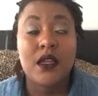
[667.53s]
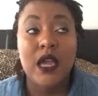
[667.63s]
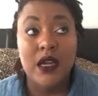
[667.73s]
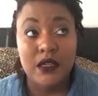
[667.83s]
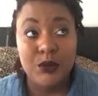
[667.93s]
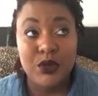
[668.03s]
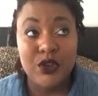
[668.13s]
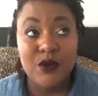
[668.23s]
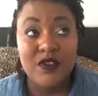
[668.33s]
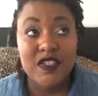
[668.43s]
Dr.
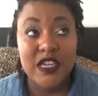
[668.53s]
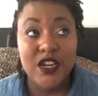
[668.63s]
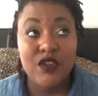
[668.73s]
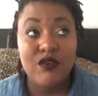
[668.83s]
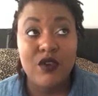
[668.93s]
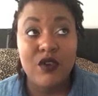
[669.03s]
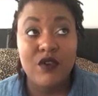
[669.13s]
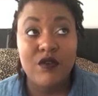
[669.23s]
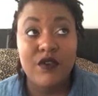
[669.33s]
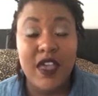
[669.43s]
Bill with Shady Grove,